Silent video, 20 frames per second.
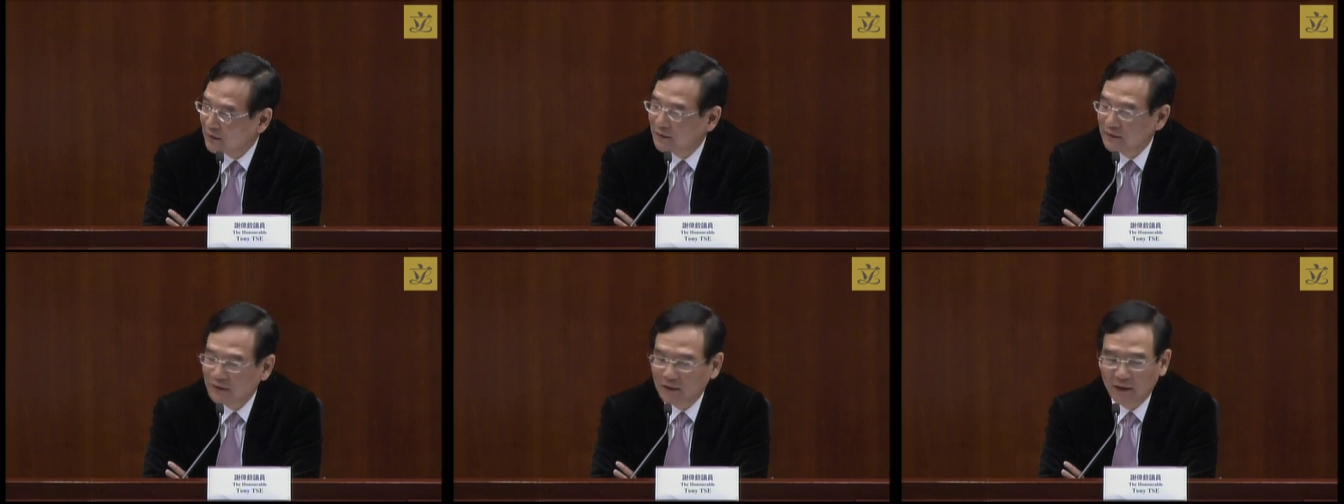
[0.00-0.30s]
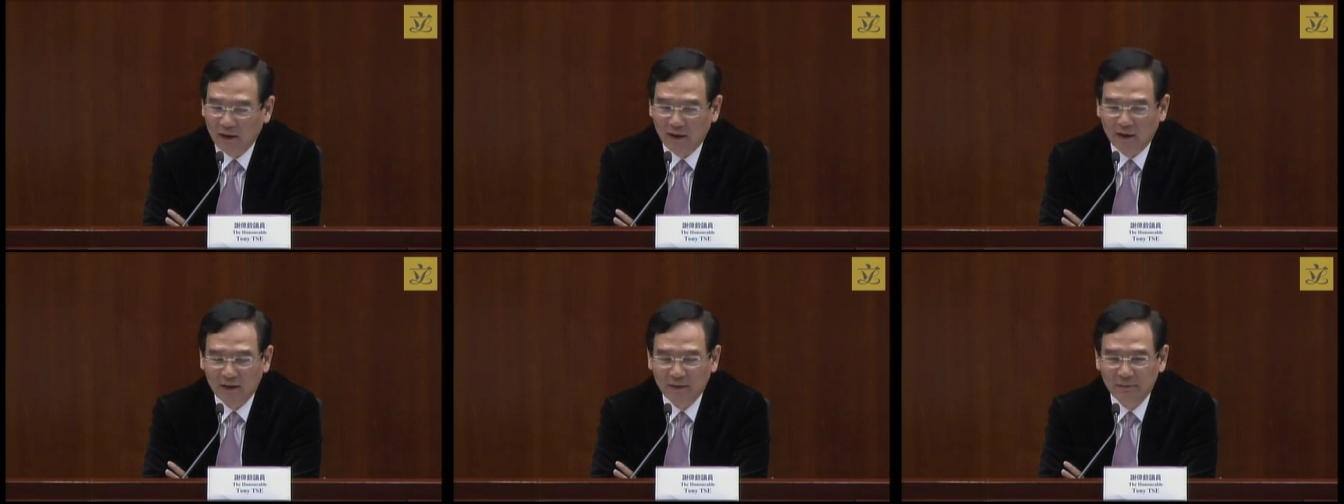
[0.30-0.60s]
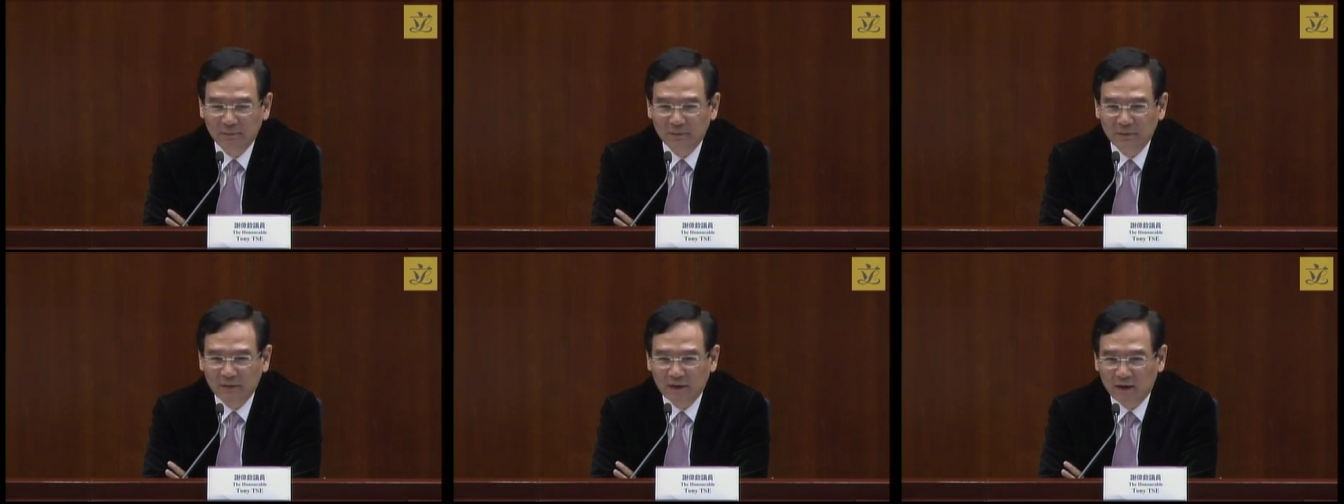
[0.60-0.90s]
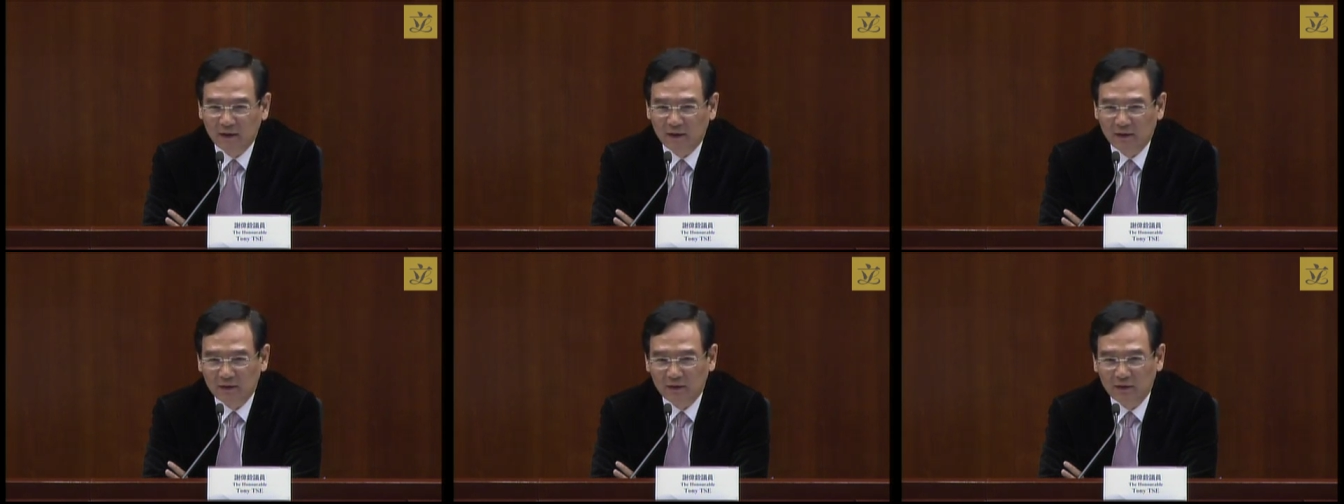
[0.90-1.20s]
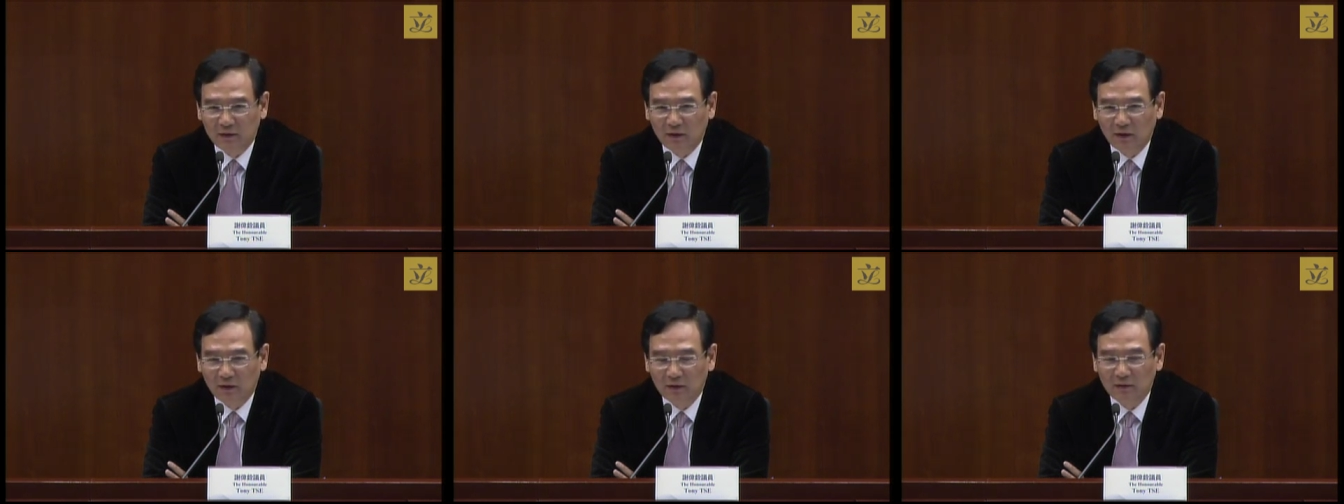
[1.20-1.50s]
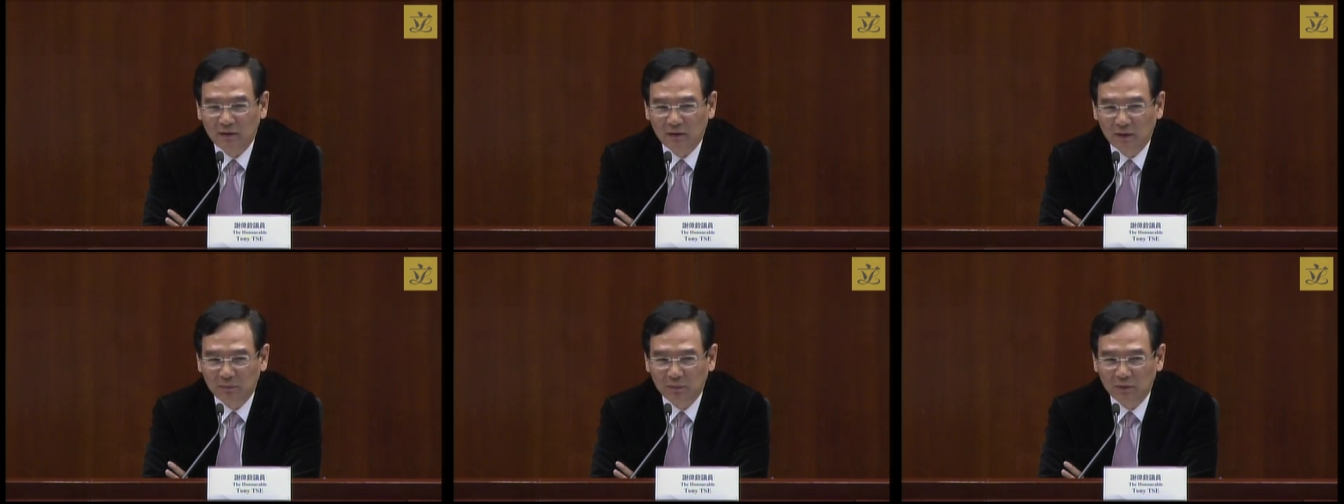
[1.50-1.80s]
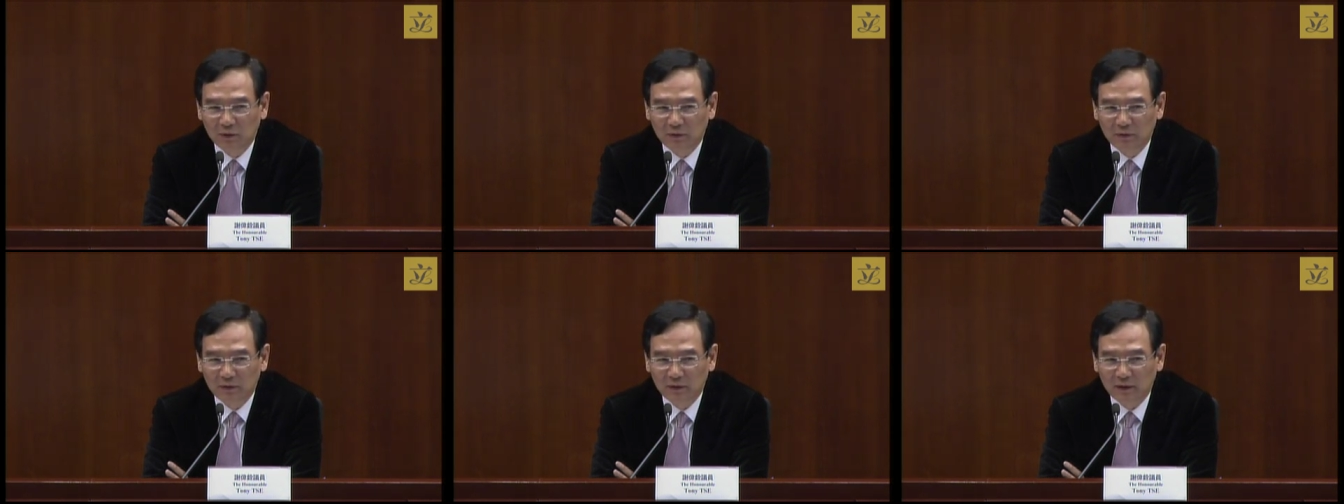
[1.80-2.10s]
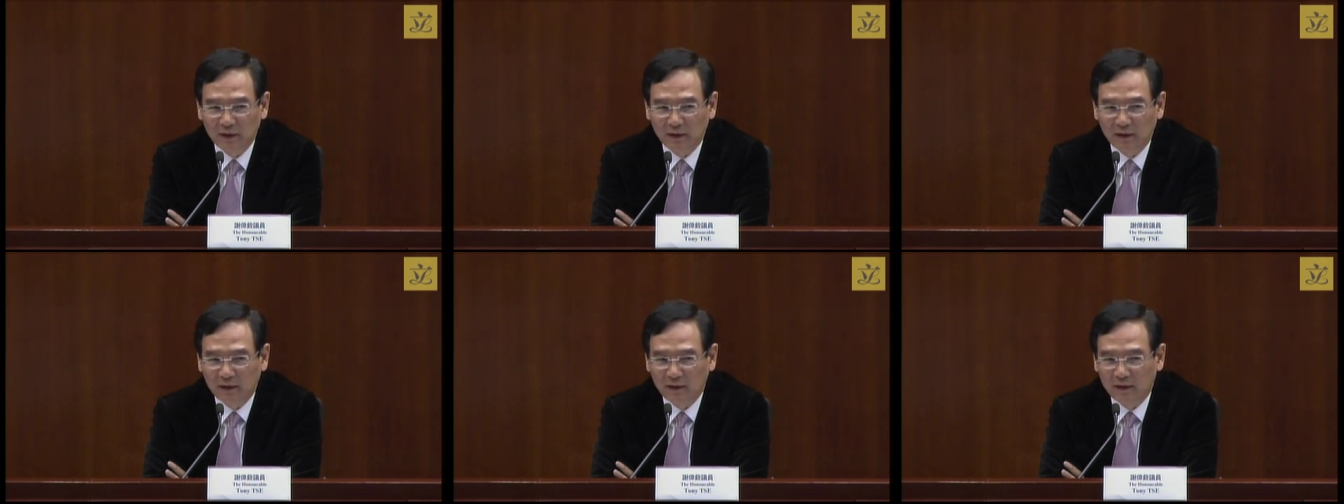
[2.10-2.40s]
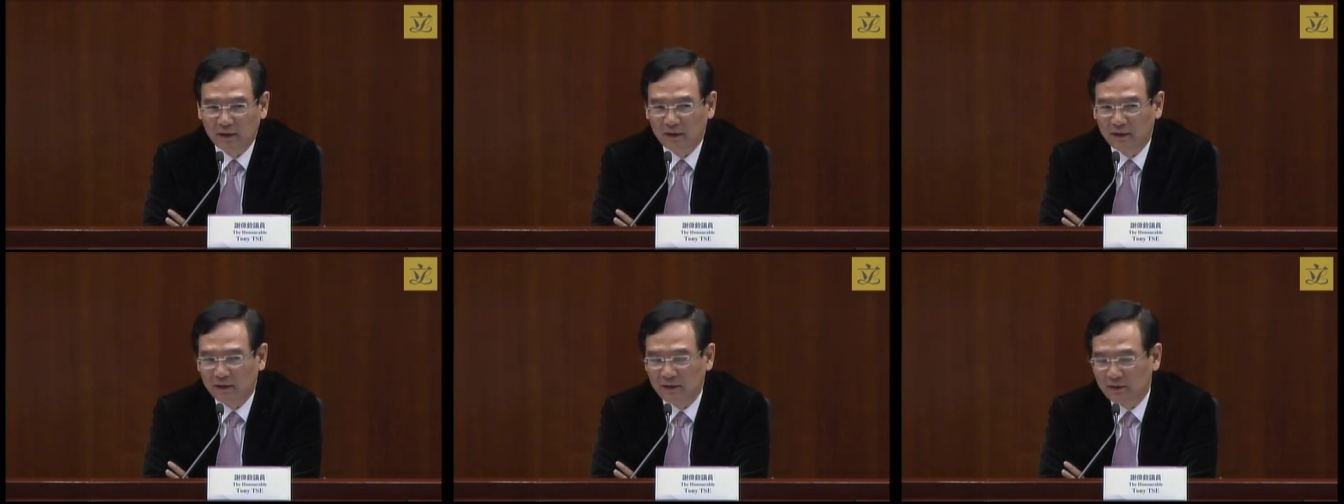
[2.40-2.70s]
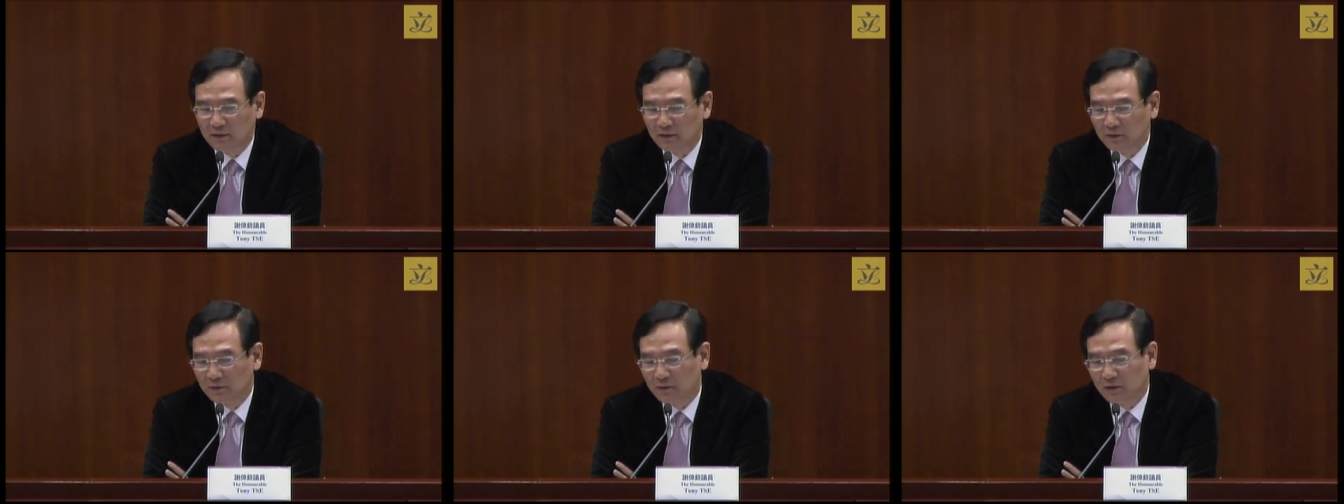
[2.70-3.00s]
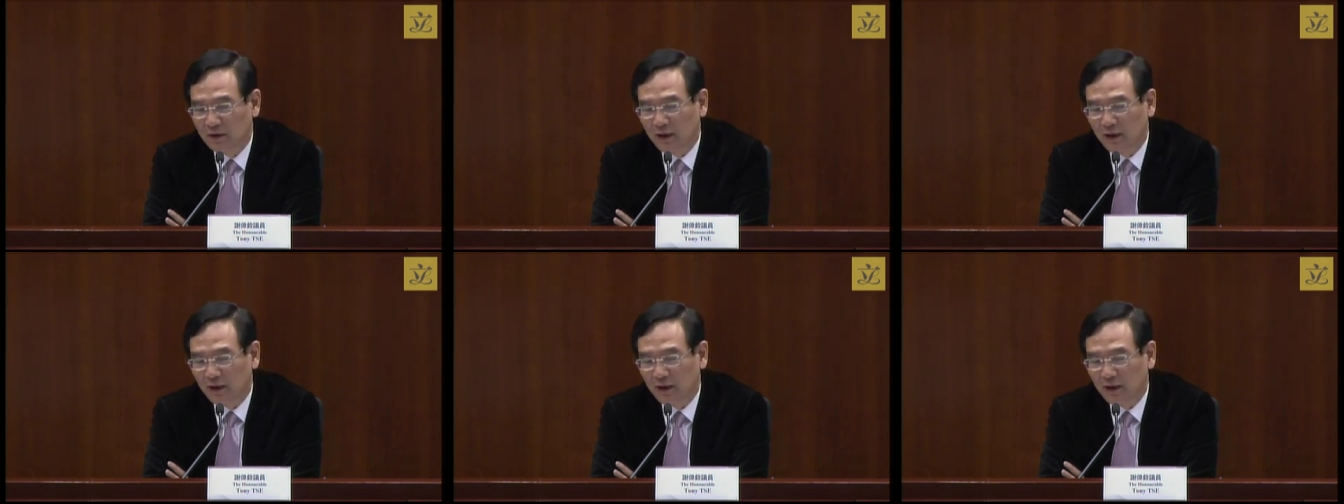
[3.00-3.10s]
What about those with uh, high density?